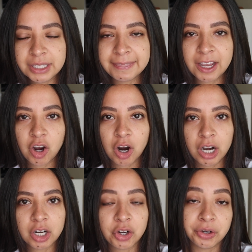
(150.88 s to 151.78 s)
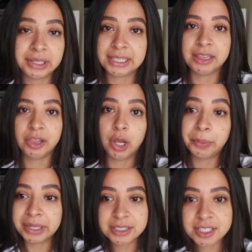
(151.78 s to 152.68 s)
they are currently
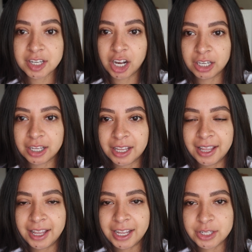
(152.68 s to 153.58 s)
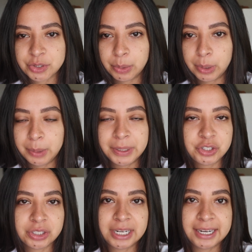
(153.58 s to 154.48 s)
low in stock, and so I want to make
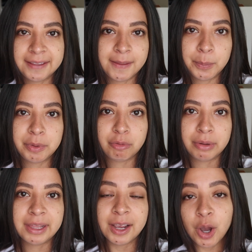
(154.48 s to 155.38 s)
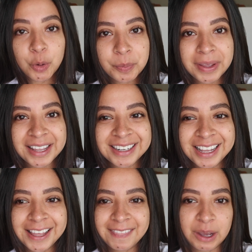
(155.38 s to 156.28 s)
sure that I get there before they open.
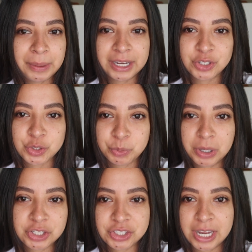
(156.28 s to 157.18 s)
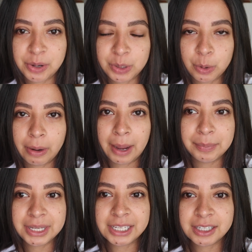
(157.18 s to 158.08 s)
That way I could just rush down and
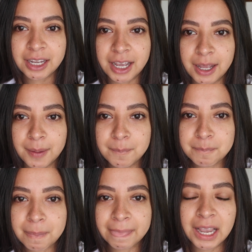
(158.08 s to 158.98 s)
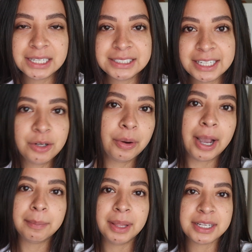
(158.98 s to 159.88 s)
grab it. I did
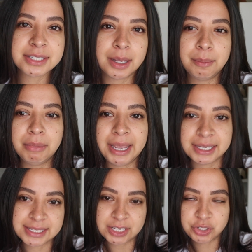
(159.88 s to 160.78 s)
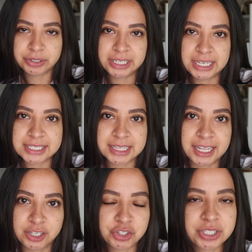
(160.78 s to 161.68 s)
grab like some accessories and
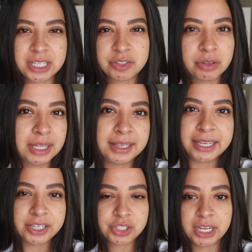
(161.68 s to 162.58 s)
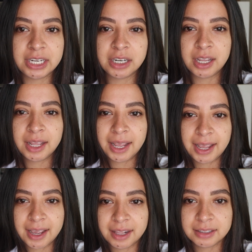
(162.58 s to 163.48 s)
like just things for like the kitchen
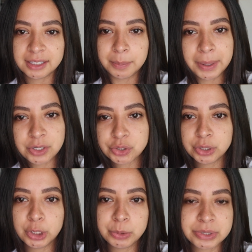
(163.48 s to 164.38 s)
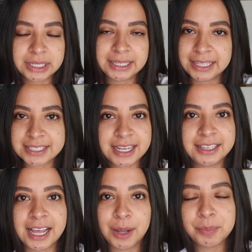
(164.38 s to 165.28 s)
and like the bedrooms and like things
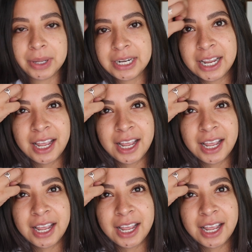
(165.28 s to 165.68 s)
like that, but